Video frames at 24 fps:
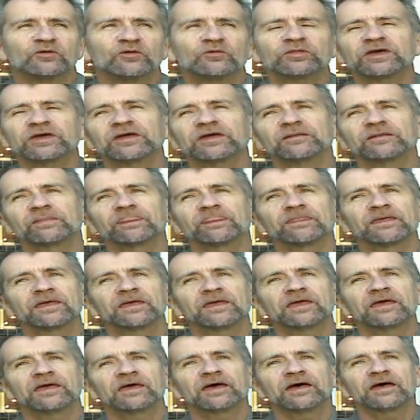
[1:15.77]
know that
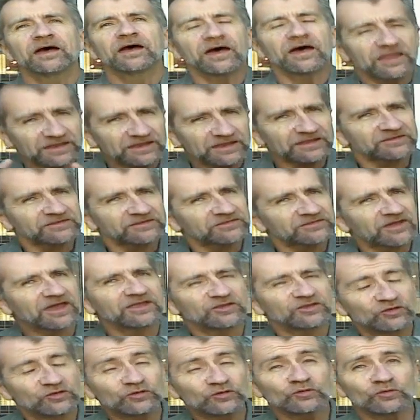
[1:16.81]
unless
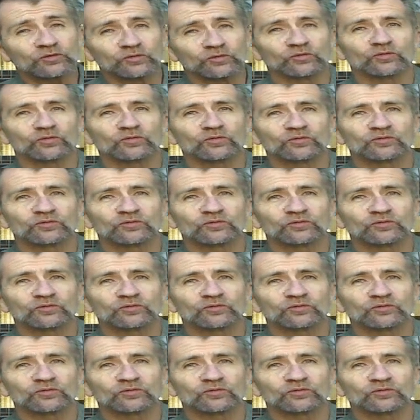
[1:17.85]
I do,